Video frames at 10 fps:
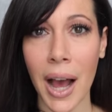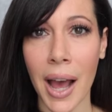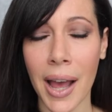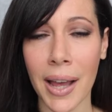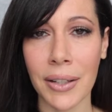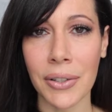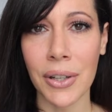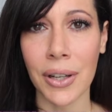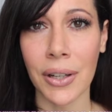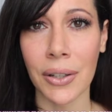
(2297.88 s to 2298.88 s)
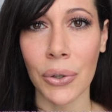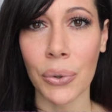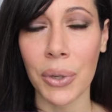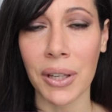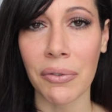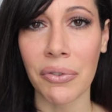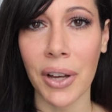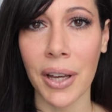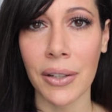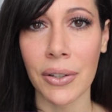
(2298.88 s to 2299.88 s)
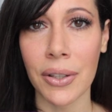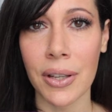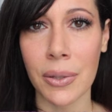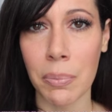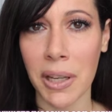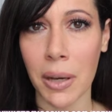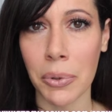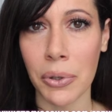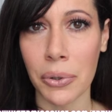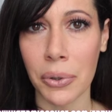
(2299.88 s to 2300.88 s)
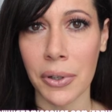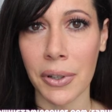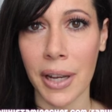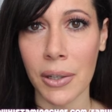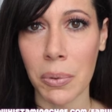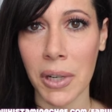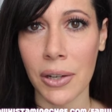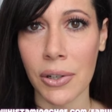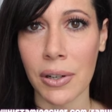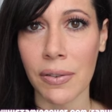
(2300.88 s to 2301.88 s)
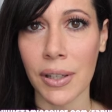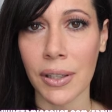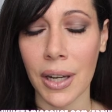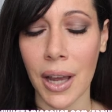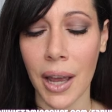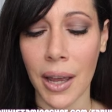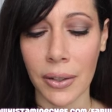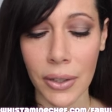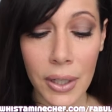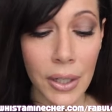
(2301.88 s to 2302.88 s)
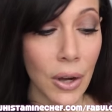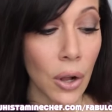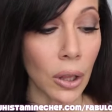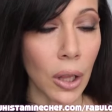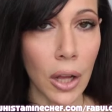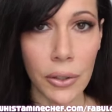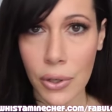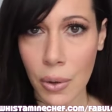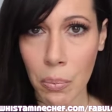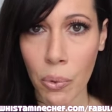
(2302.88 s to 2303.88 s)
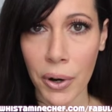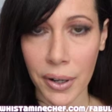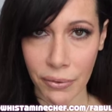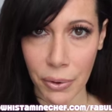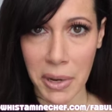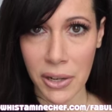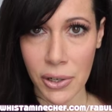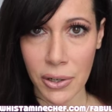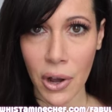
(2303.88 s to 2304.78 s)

and you can find this makeup tutorial and explanation of it, and lots more information